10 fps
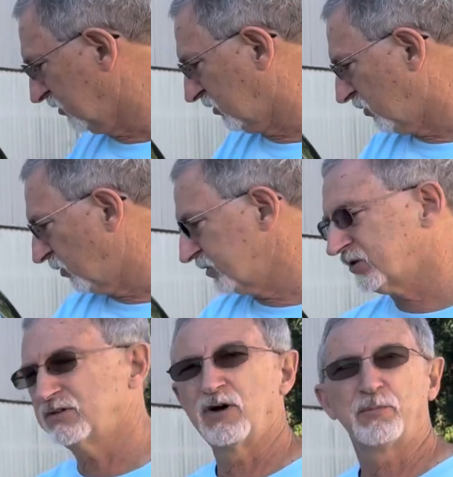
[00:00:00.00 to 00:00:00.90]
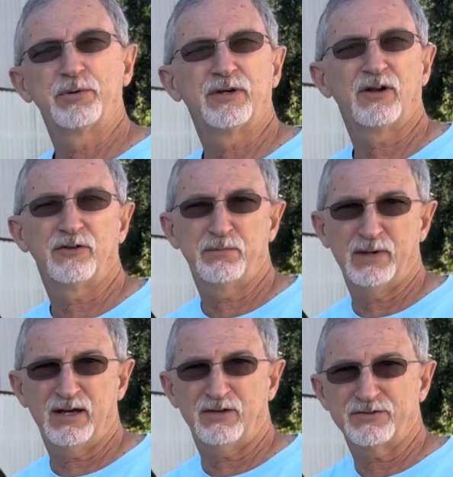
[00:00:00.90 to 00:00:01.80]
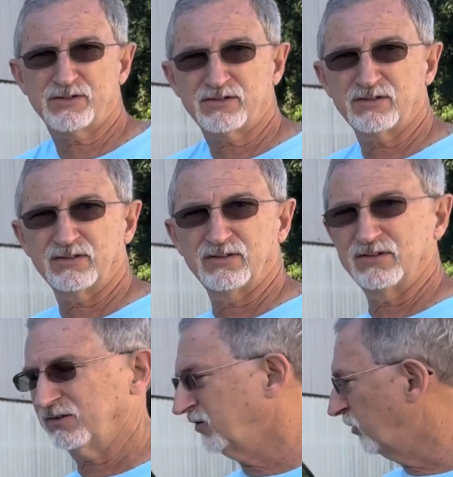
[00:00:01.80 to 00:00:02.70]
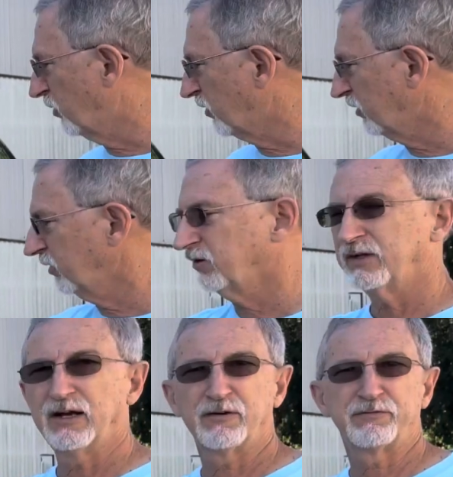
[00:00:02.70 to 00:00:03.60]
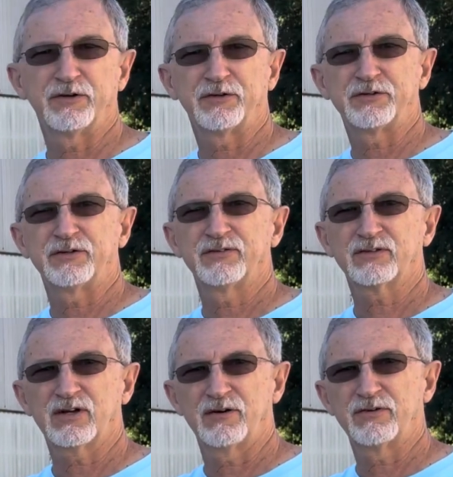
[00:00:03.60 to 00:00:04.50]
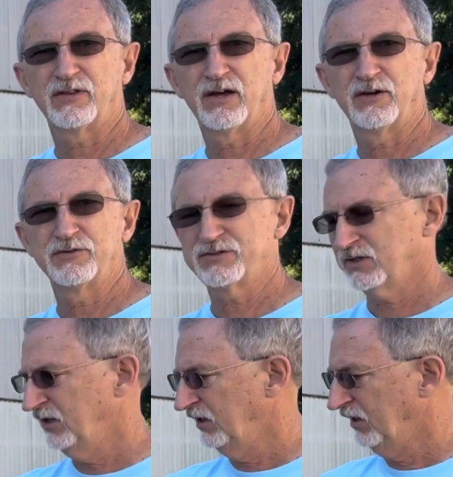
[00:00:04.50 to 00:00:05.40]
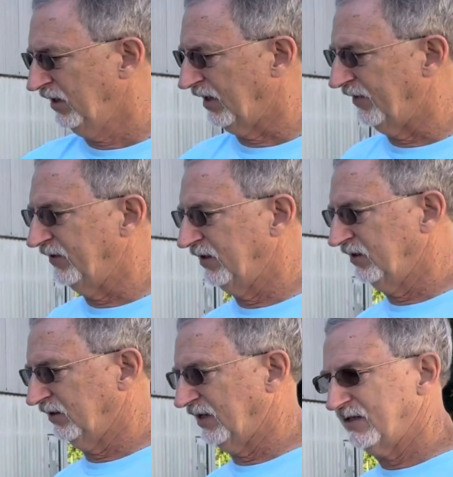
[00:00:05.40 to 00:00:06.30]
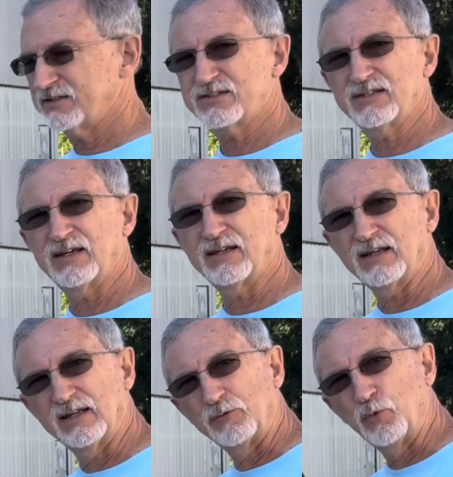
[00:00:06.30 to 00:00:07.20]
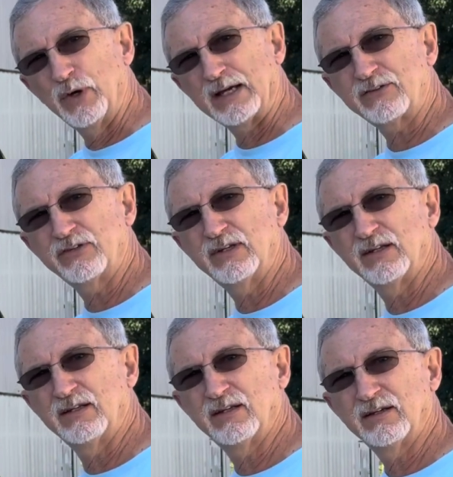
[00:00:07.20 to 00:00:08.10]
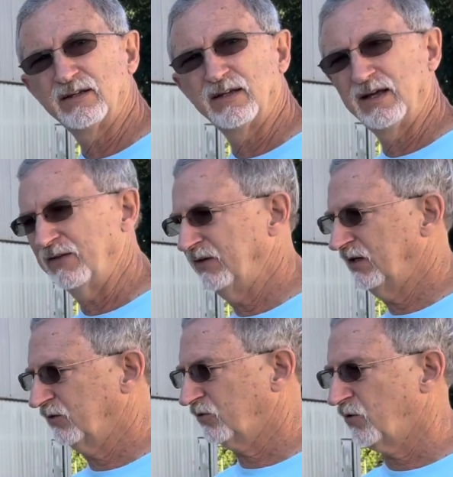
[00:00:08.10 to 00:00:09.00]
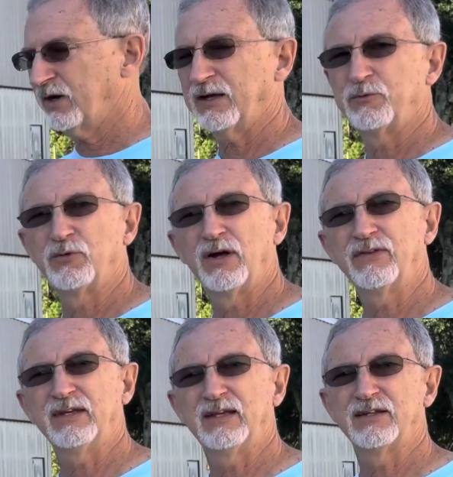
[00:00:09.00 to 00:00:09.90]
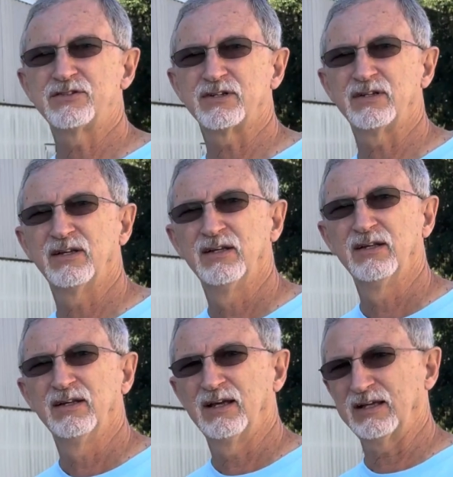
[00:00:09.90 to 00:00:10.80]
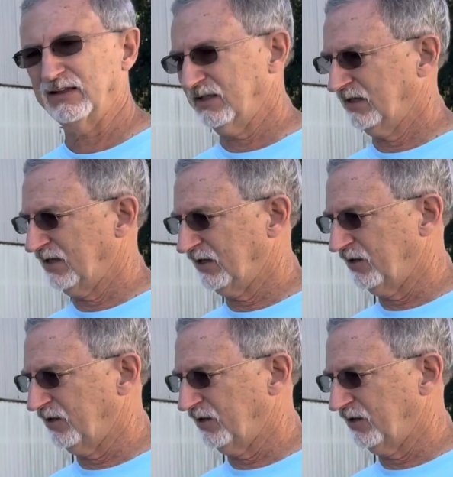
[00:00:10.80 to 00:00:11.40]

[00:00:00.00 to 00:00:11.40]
Of course, don't put it on the belts or the air filter, cover those, and then let it sit and it wicks in, and then go ahead and run the engine and let it get